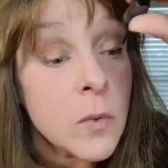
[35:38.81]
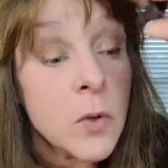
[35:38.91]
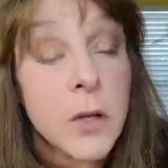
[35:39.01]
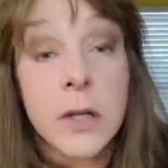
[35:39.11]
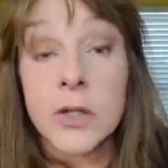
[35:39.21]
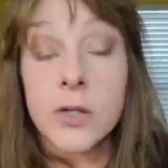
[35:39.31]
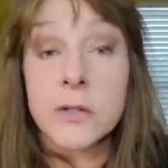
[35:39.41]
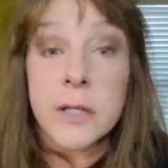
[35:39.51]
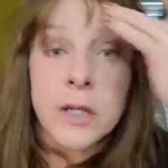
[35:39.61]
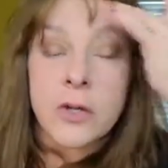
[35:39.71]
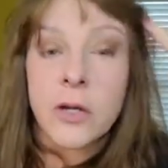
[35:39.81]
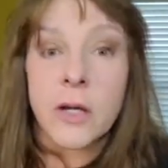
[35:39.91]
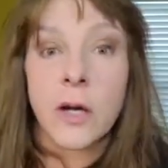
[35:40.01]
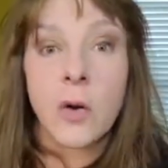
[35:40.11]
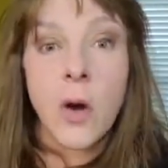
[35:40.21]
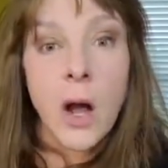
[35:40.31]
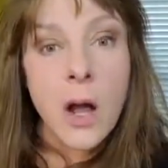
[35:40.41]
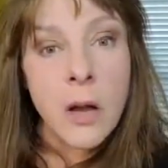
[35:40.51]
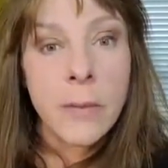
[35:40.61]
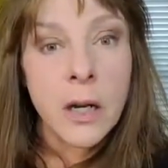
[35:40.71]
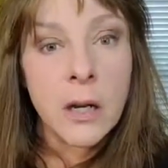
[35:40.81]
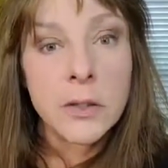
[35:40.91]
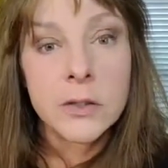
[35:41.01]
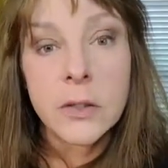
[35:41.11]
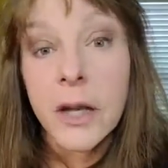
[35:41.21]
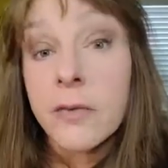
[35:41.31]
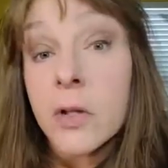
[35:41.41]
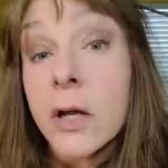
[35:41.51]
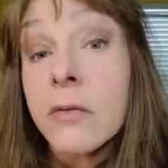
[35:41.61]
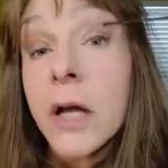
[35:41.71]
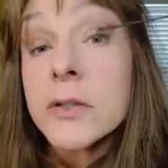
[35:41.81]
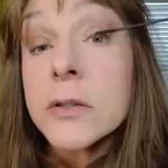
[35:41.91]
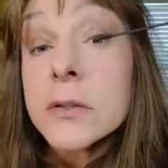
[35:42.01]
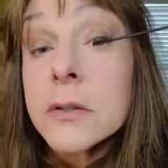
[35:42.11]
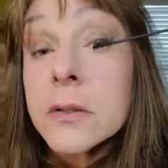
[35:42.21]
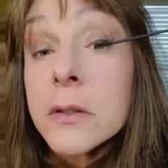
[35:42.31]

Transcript: You're going to use it and you're going to go, oh my gosh, I have a lot of lashes.